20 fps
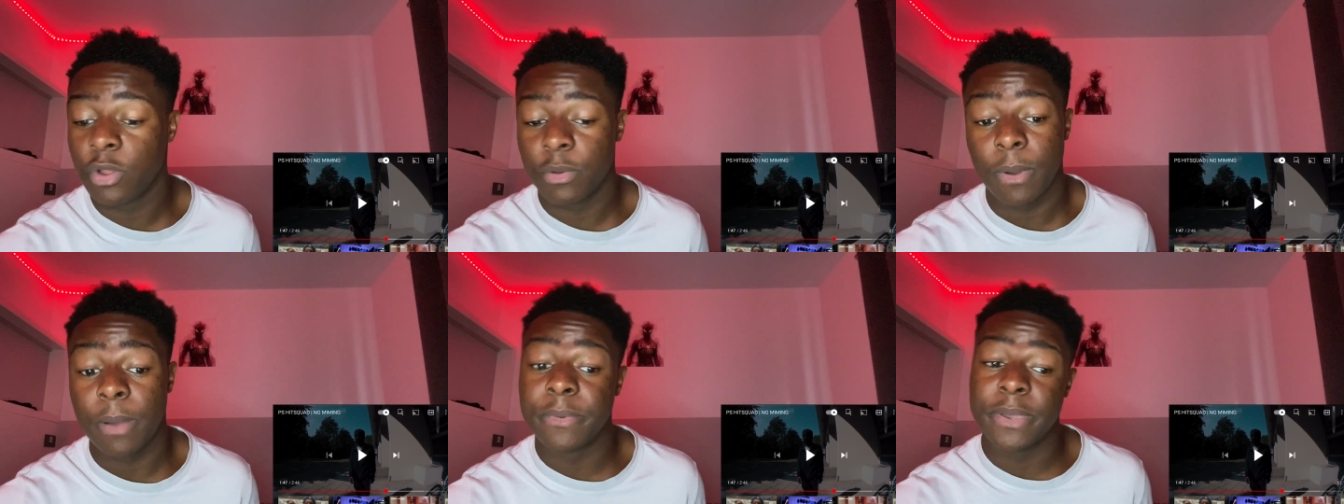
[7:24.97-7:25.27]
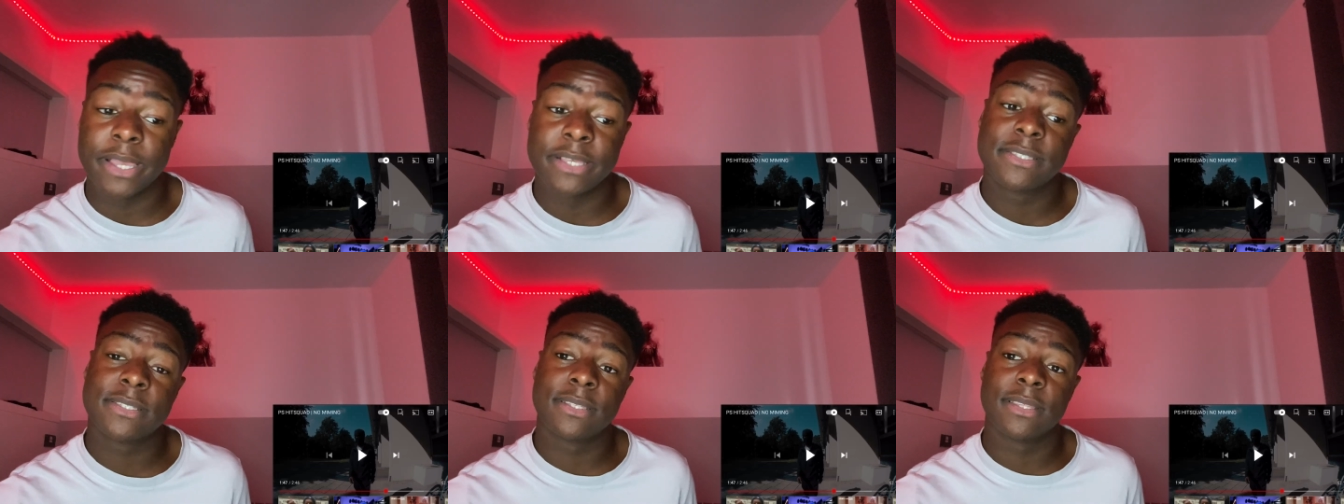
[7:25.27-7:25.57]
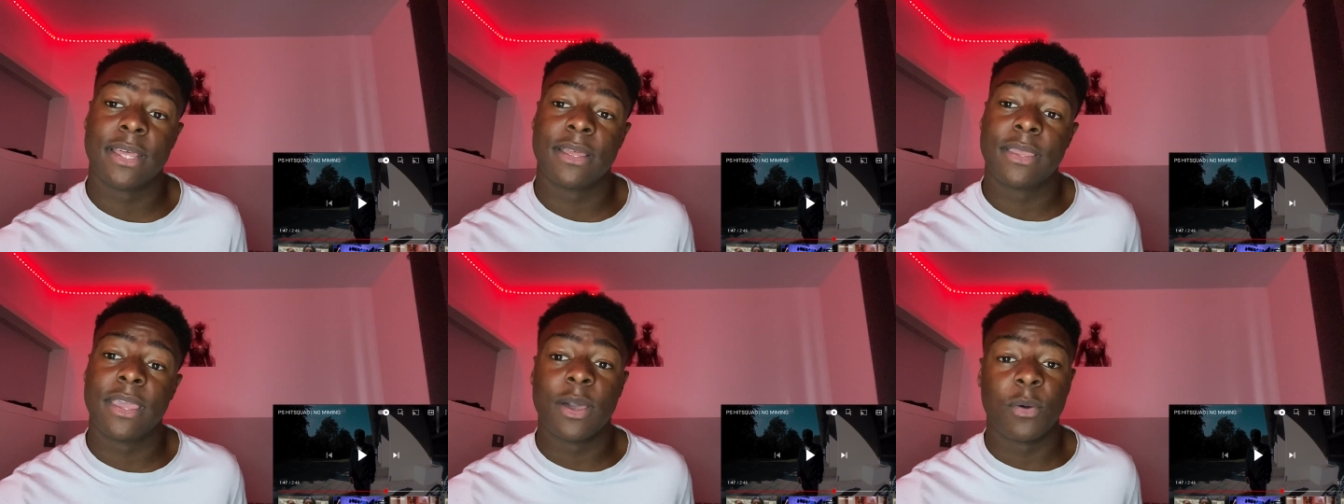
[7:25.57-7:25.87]
But I'm guessing
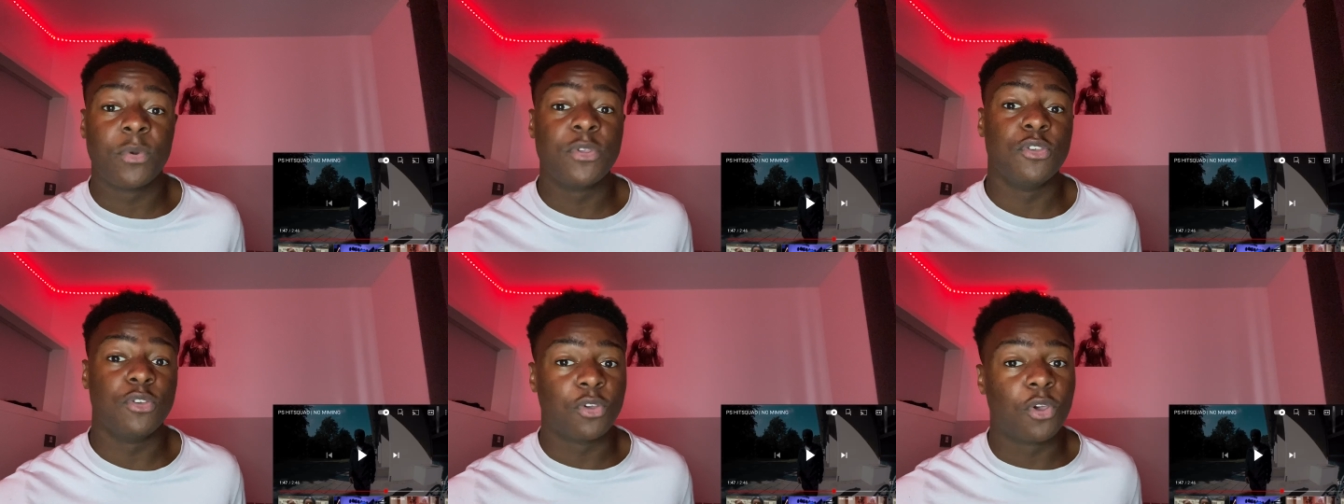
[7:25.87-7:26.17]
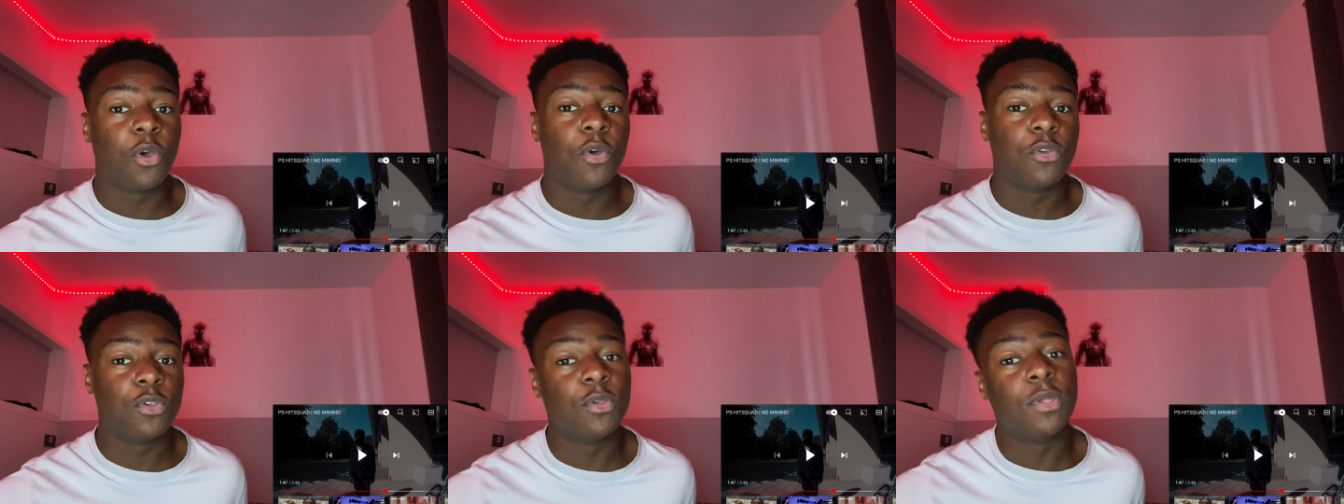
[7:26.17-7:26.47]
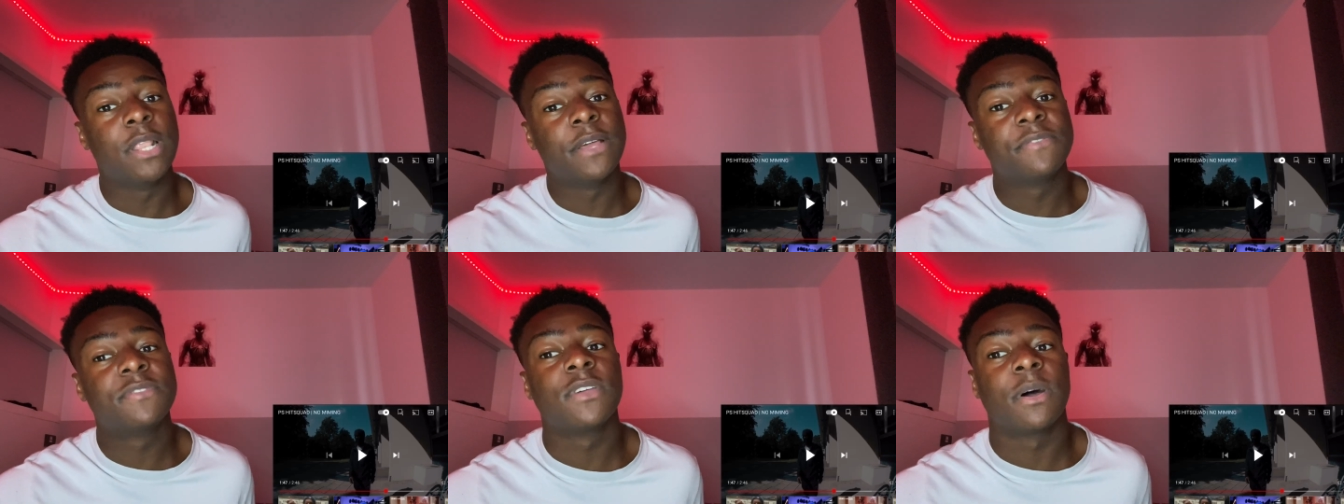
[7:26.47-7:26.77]
that, when you go, you
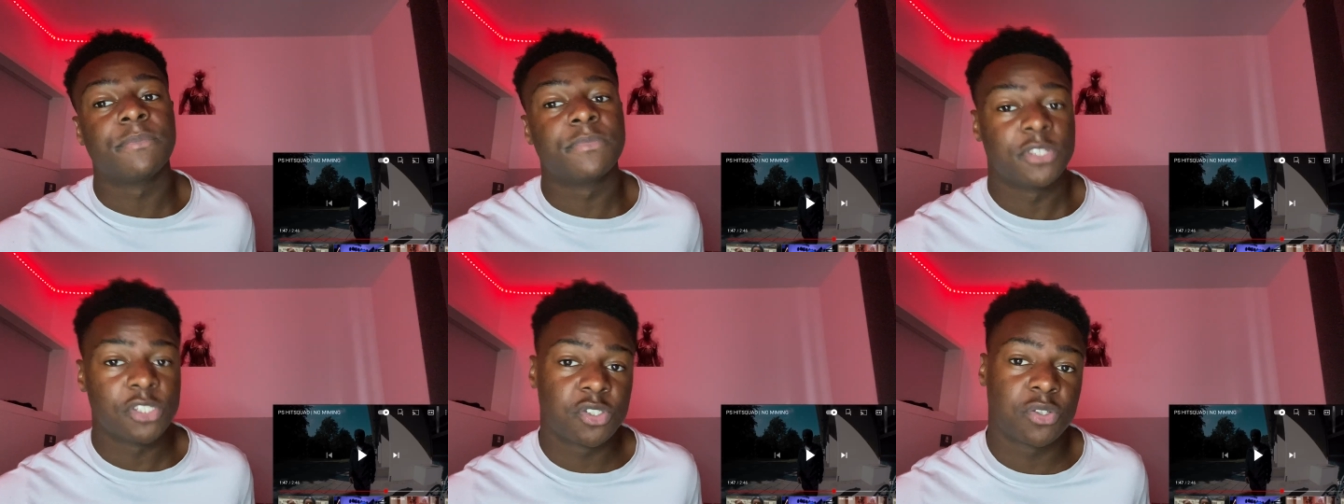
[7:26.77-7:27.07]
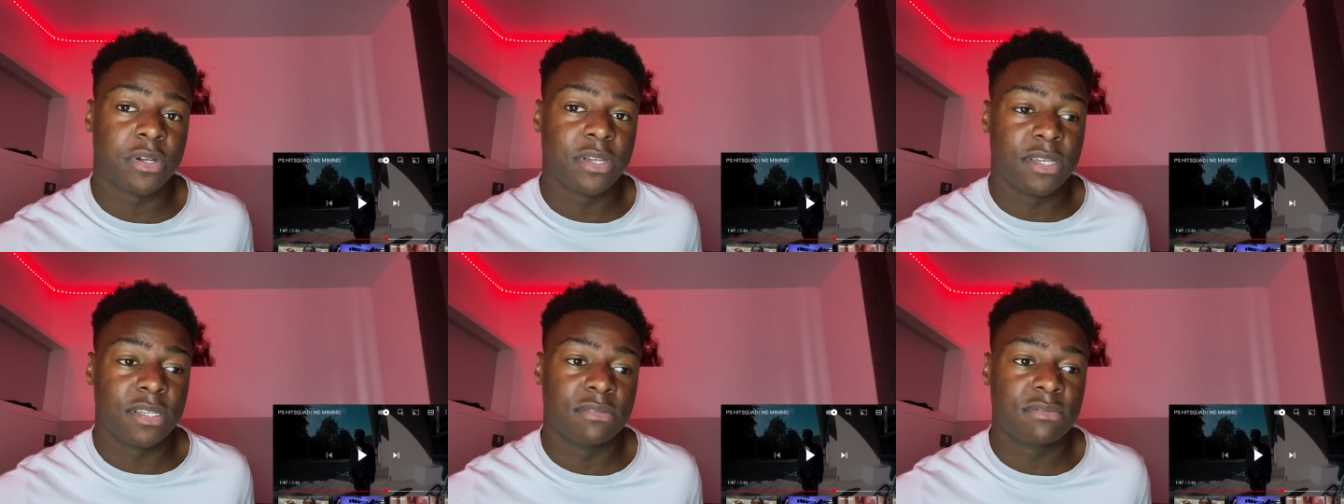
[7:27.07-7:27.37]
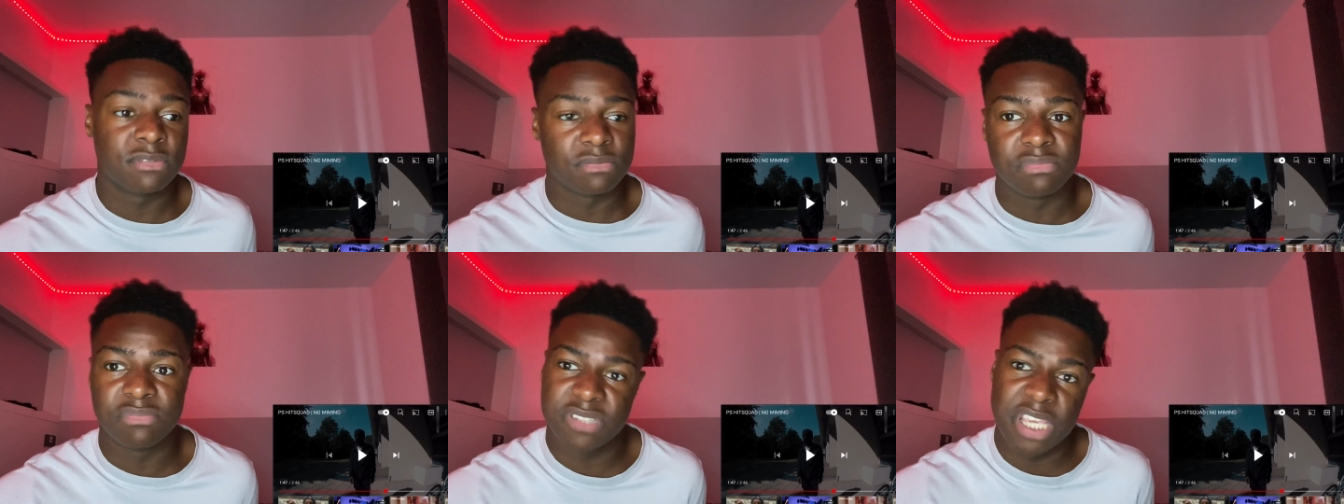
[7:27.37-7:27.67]
lift up the tray
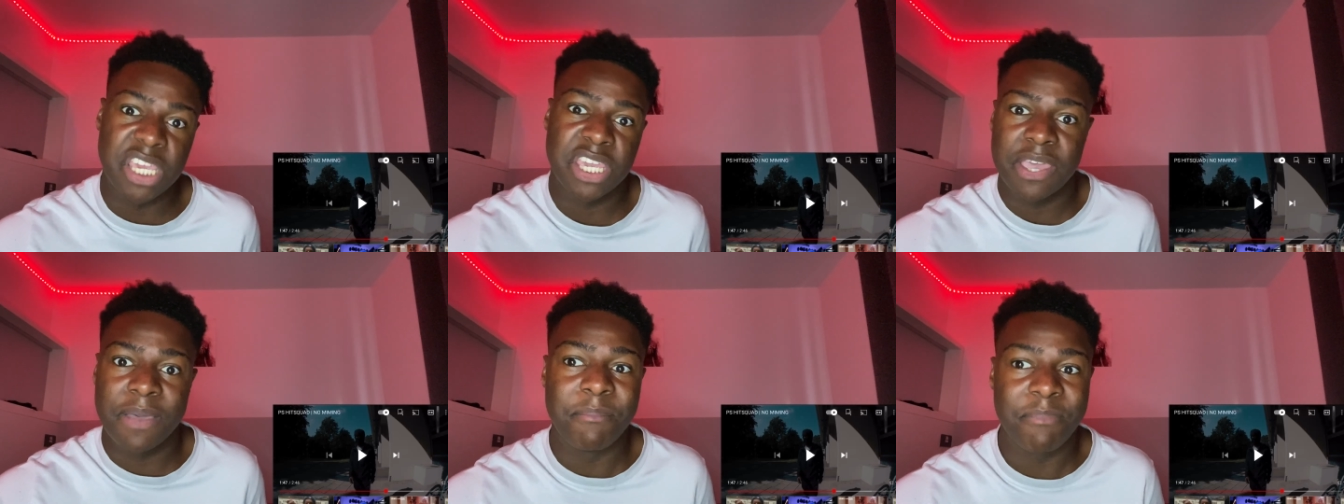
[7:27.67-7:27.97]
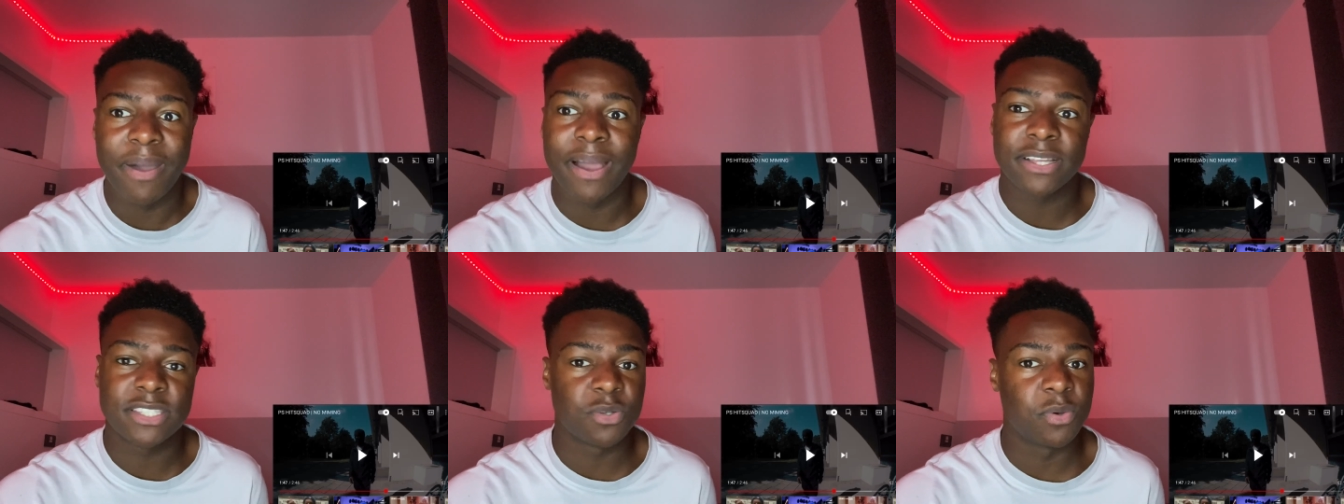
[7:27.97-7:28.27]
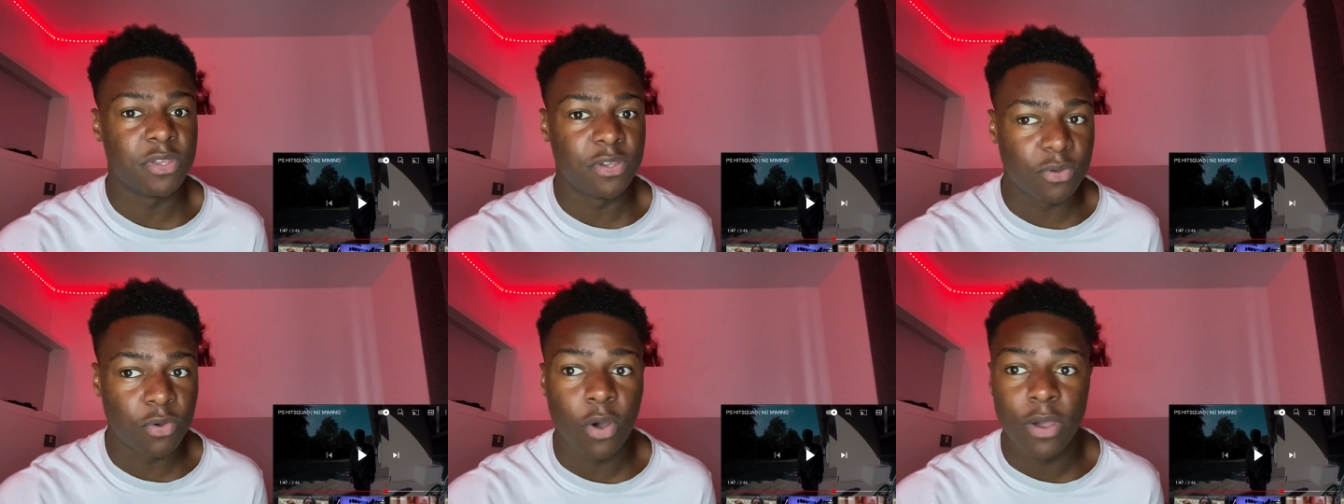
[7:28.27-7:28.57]
to take it back to
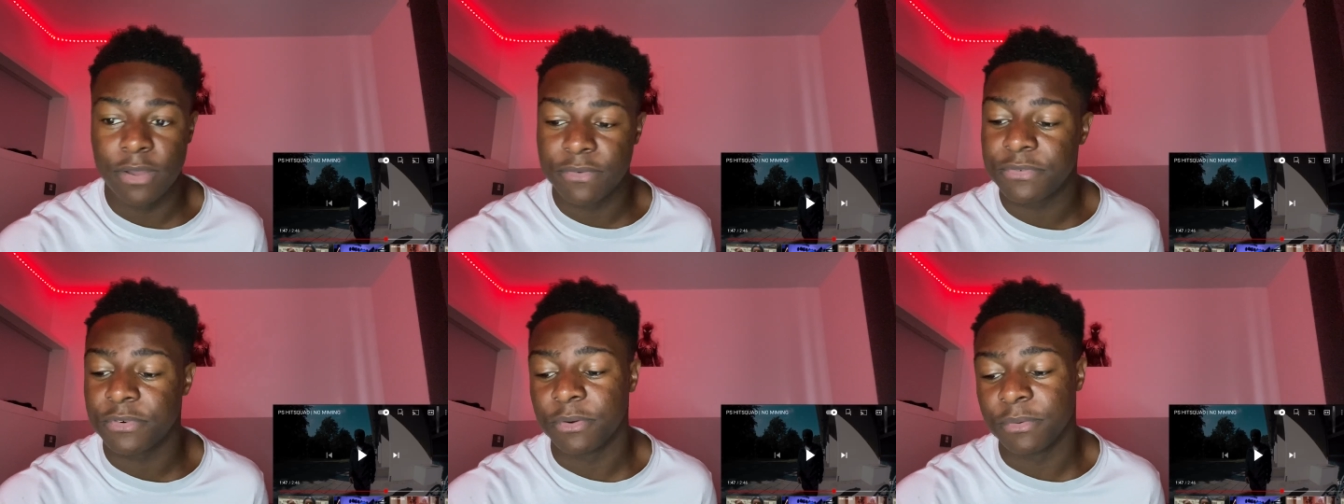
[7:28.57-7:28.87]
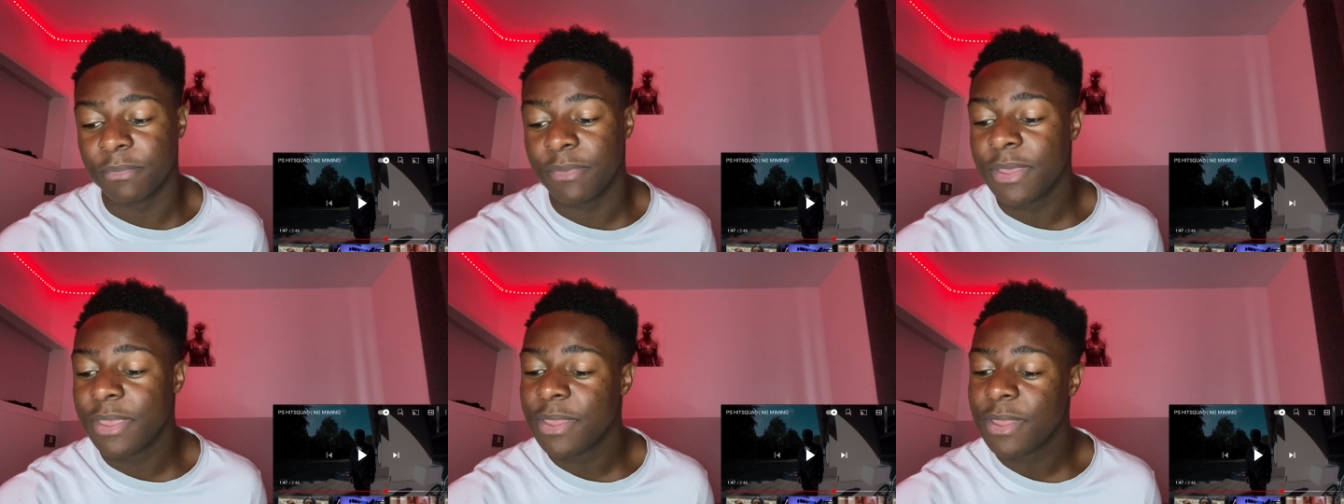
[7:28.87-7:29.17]
where you got it from.